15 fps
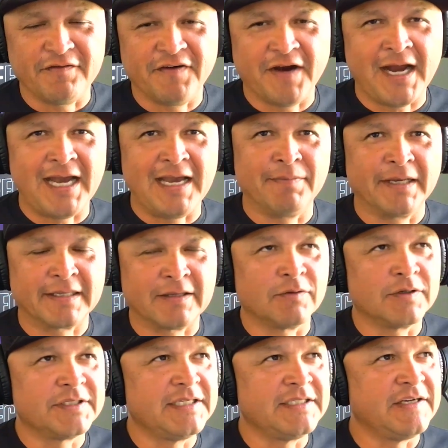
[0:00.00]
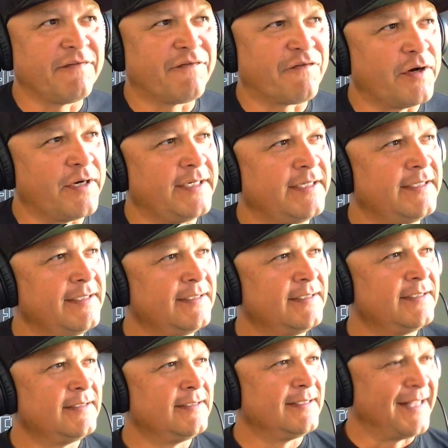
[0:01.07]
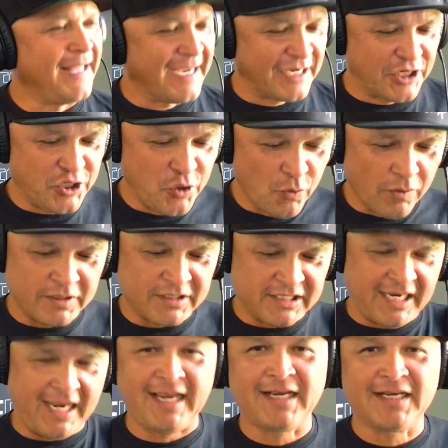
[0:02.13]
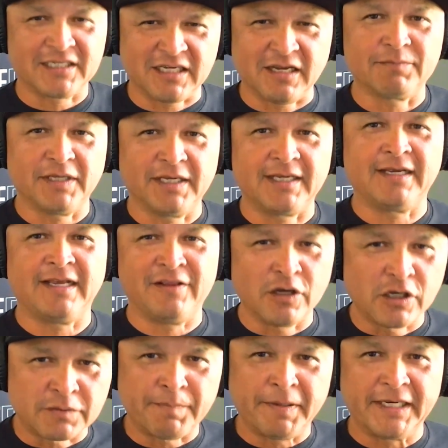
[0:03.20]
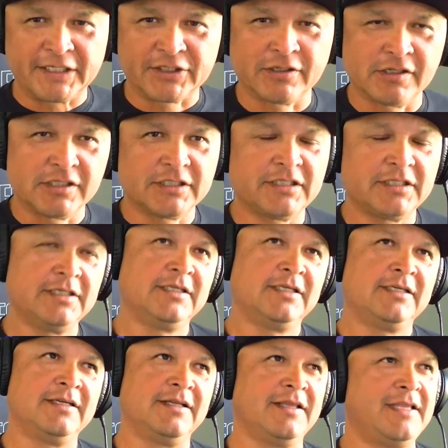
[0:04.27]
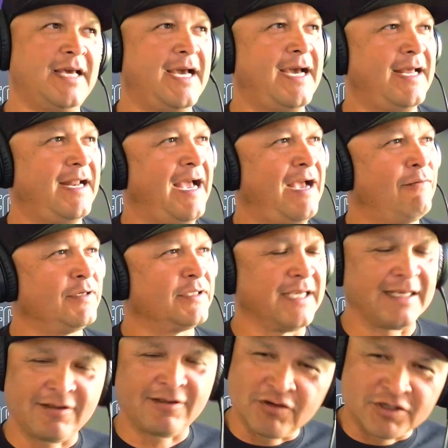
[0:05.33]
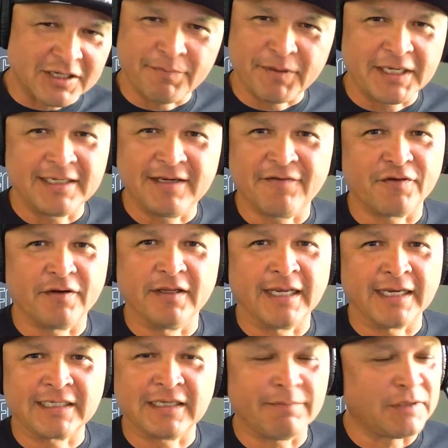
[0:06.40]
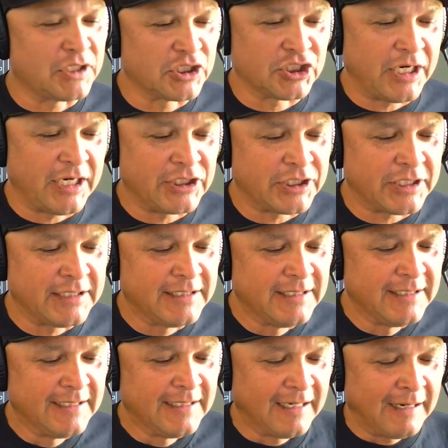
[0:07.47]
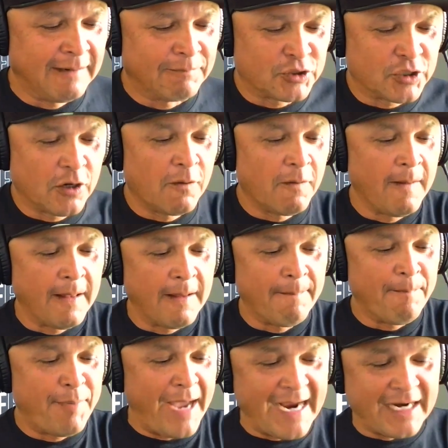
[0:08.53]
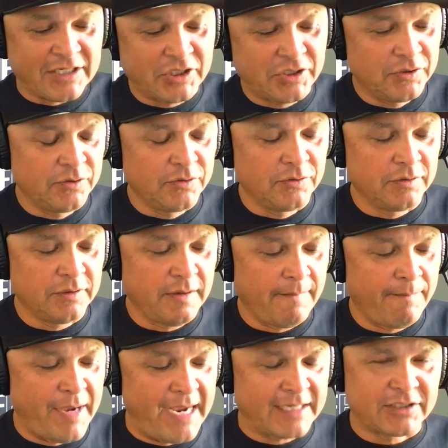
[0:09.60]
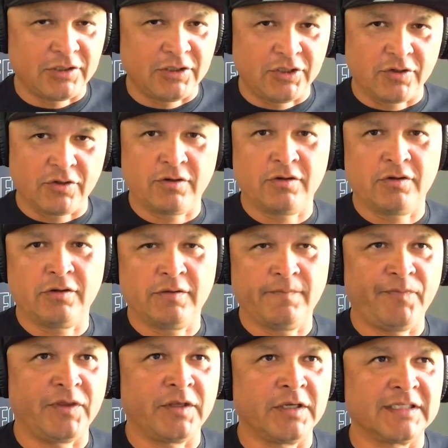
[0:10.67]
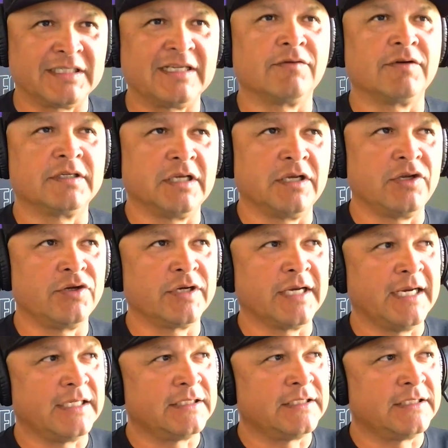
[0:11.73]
vibe. Like there was a different, you were saying something in those pictures that I was like, there's something different, like something's changing. So back to the series that you guys